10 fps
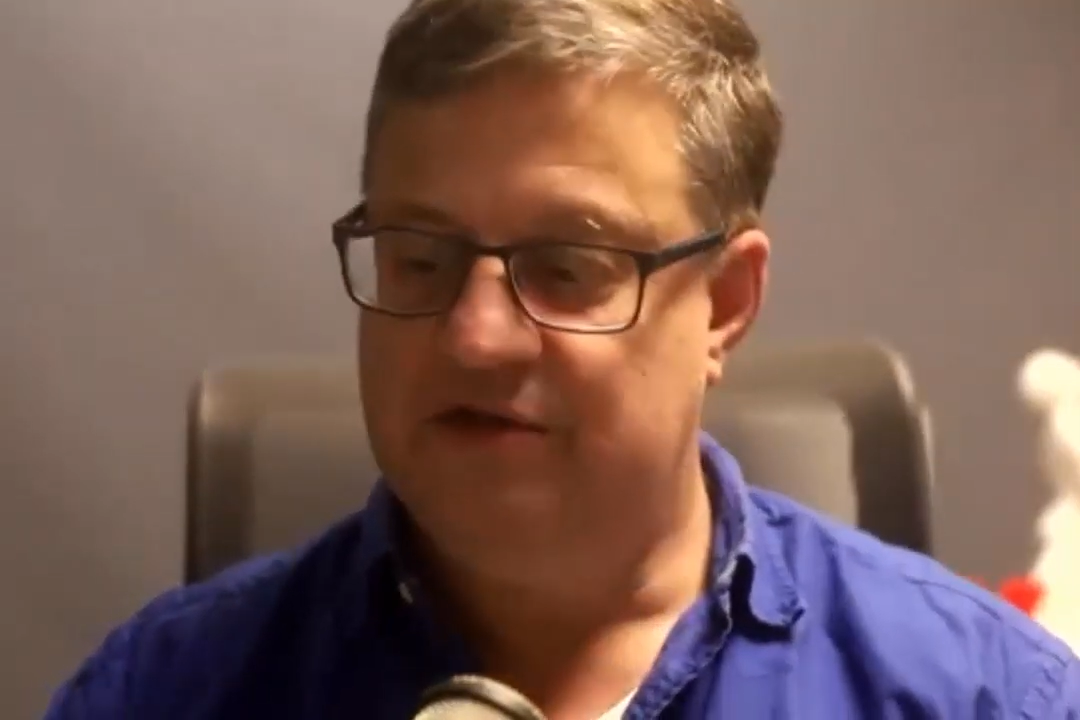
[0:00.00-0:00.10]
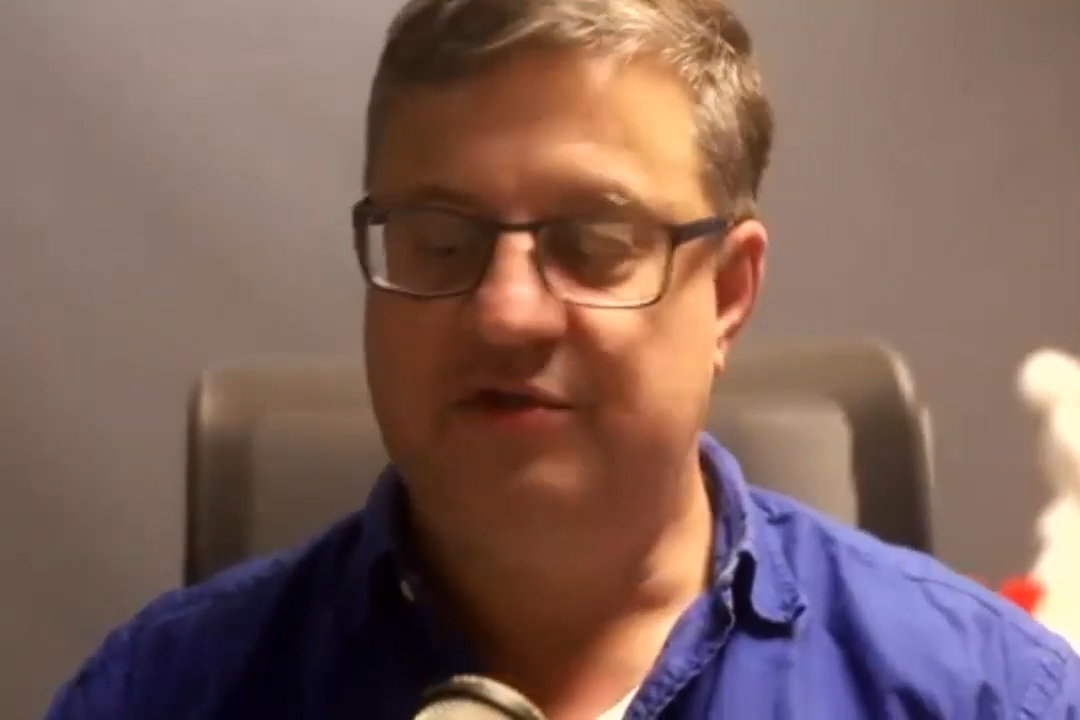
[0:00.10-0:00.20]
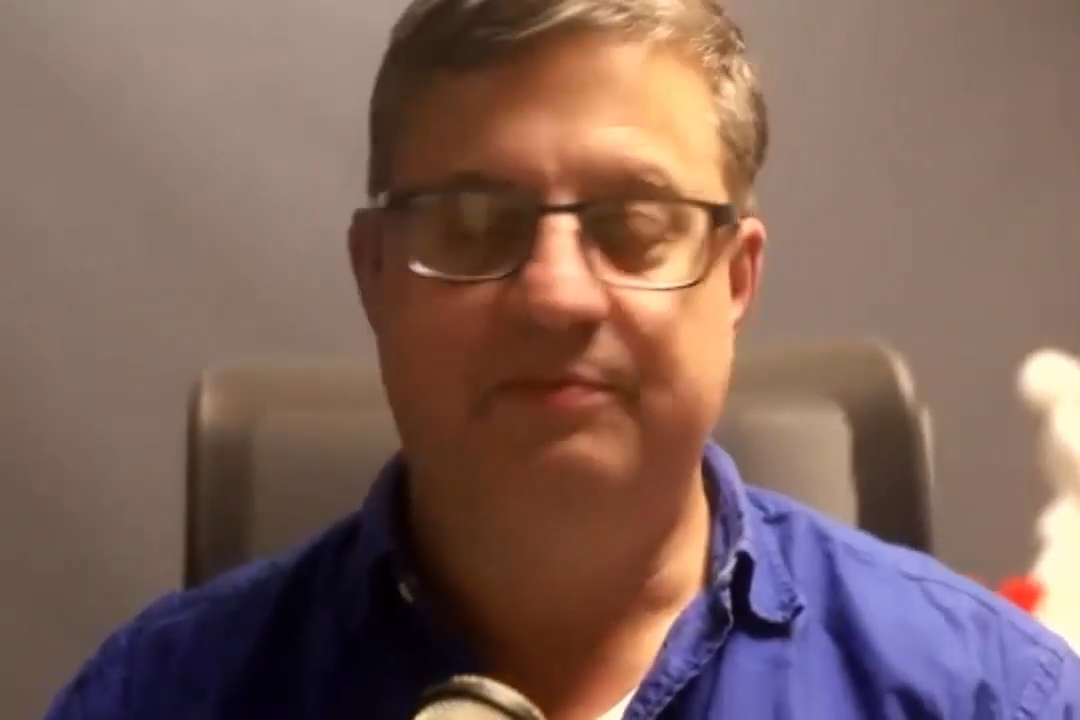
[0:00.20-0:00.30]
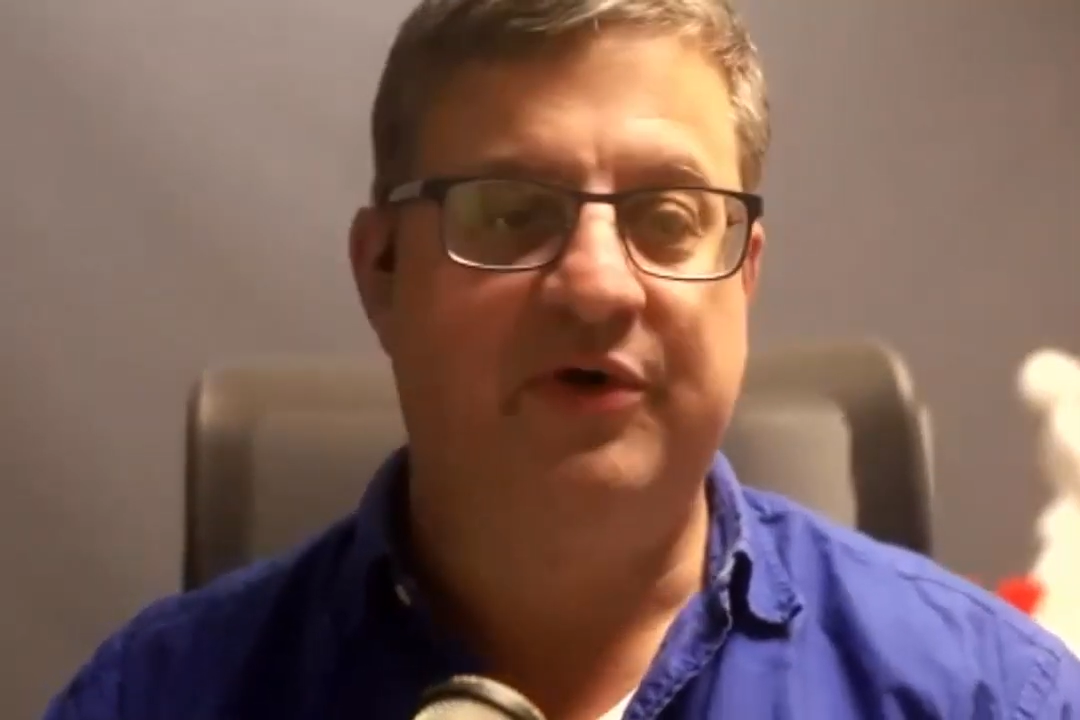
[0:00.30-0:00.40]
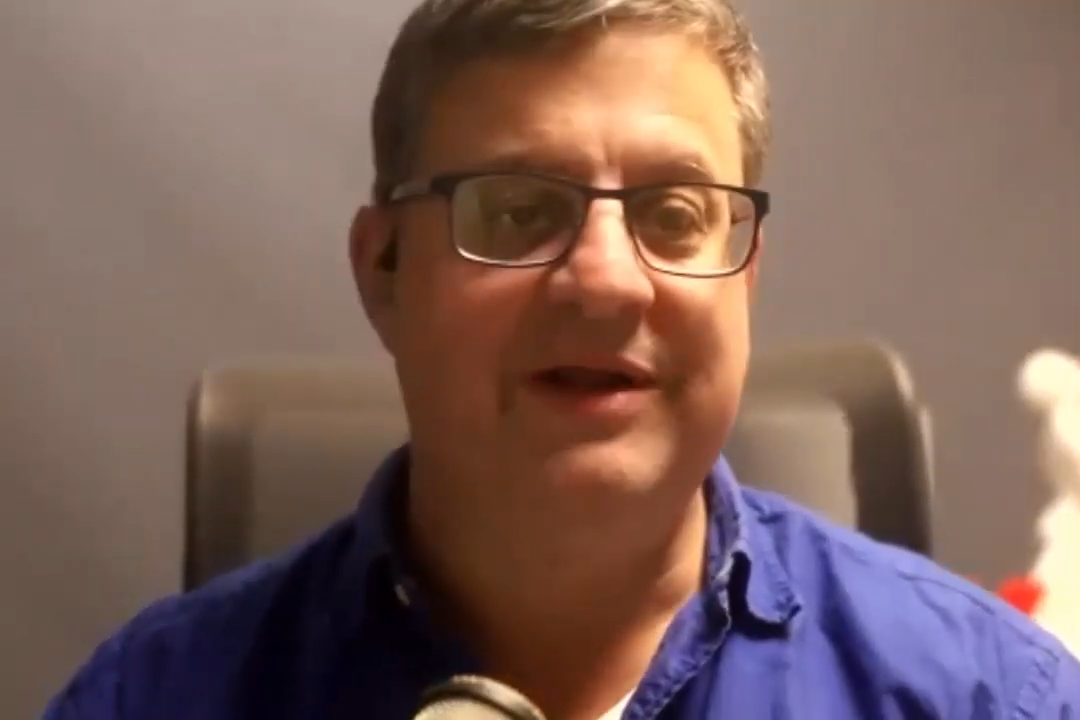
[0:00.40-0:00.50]

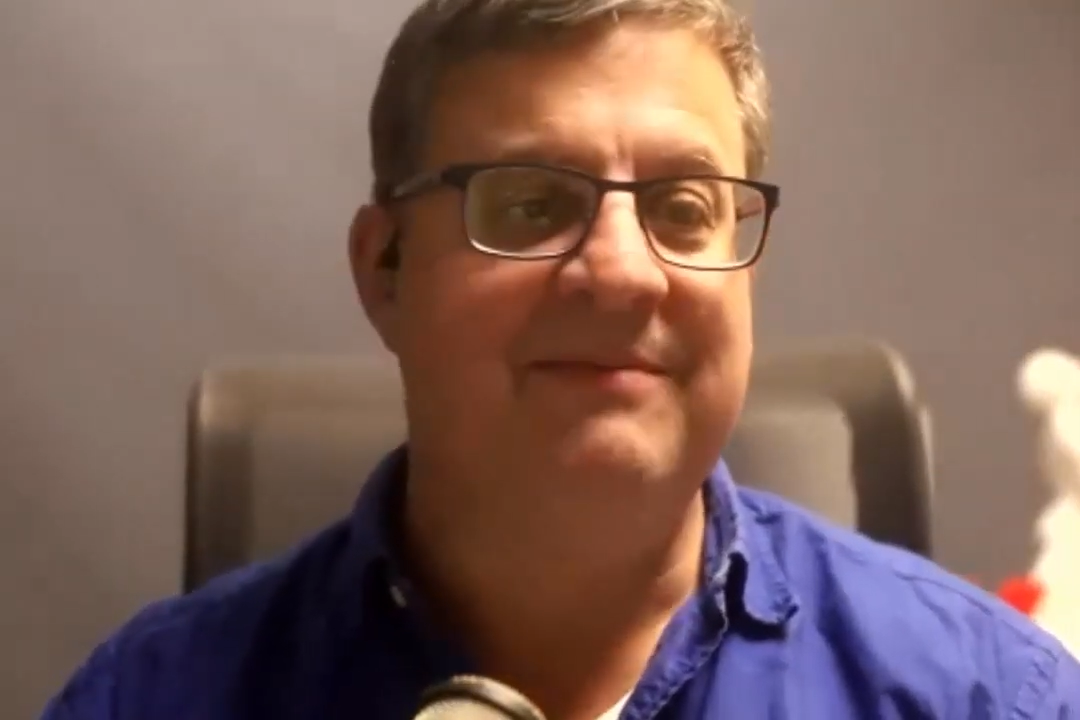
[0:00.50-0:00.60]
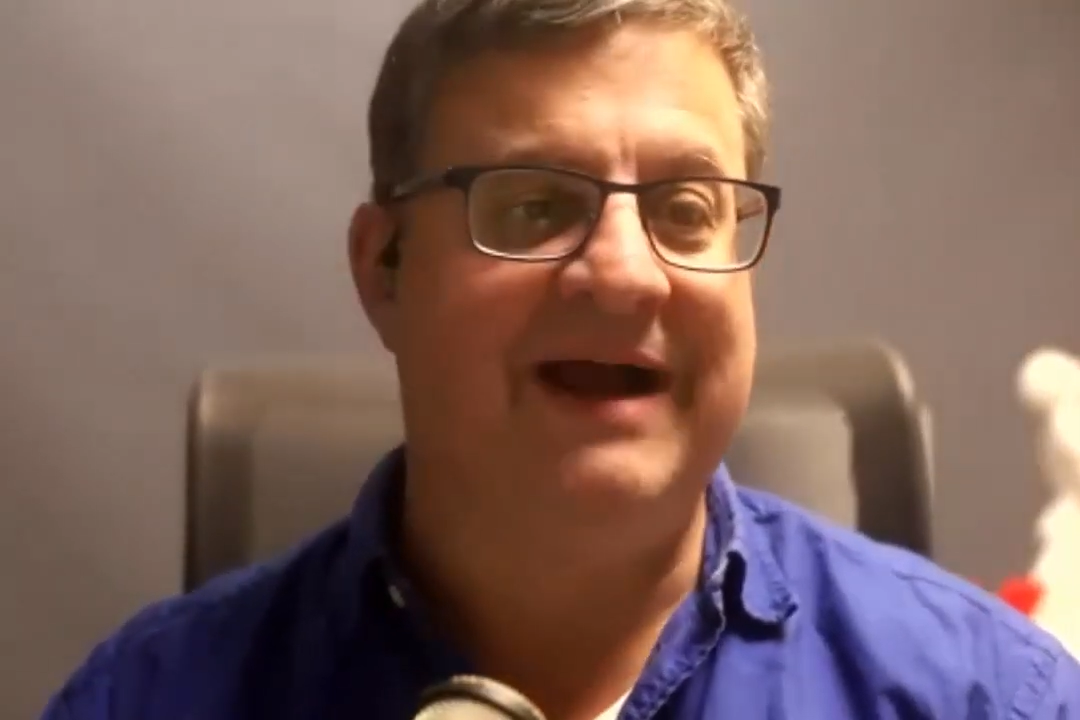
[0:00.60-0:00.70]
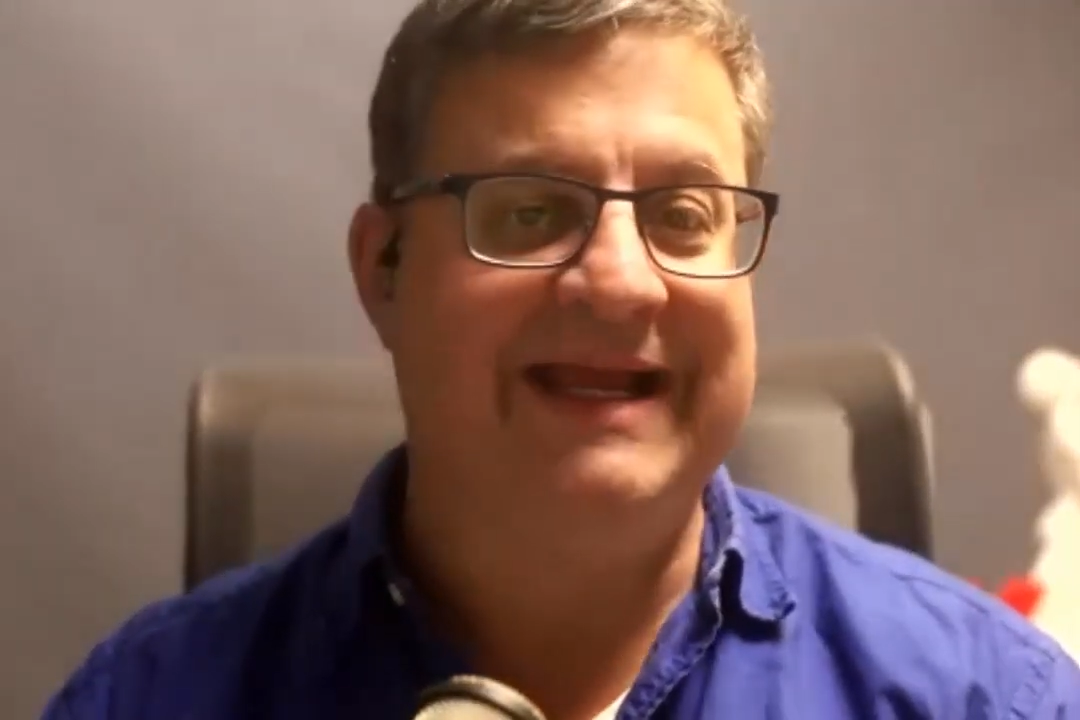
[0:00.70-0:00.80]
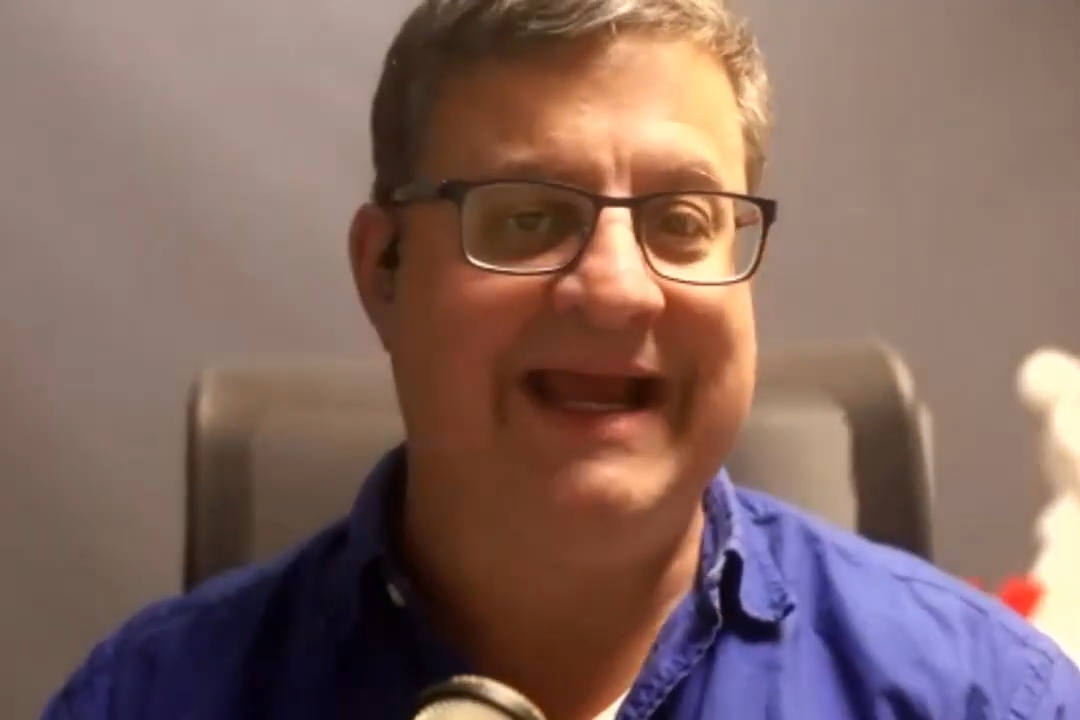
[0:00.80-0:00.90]
to bring my